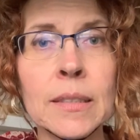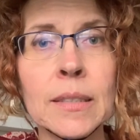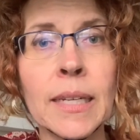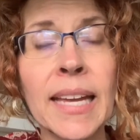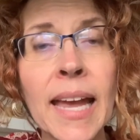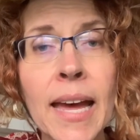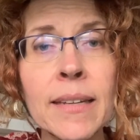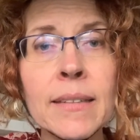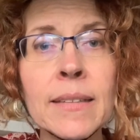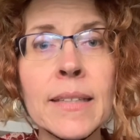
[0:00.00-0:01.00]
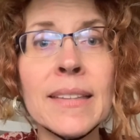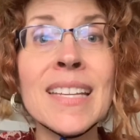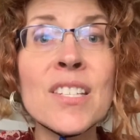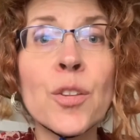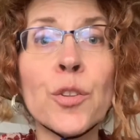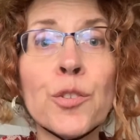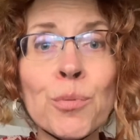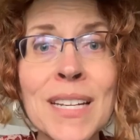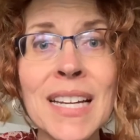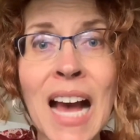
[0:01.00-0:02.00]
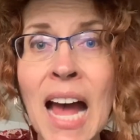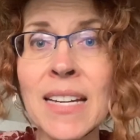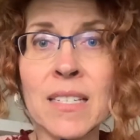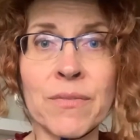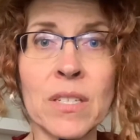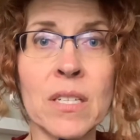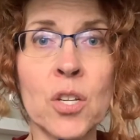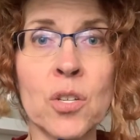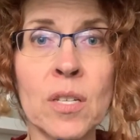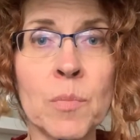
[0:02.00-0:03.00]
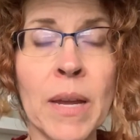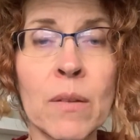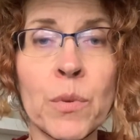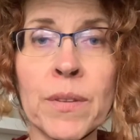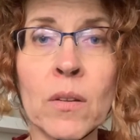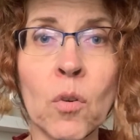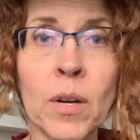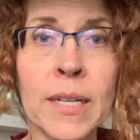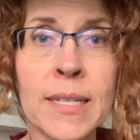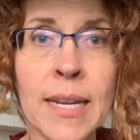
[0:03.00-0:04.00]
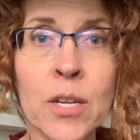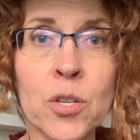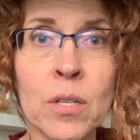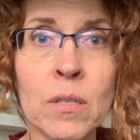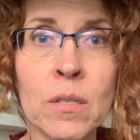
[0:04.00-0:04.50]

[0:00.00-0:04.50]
Again, these are the 3 kinds of decisions made within organization: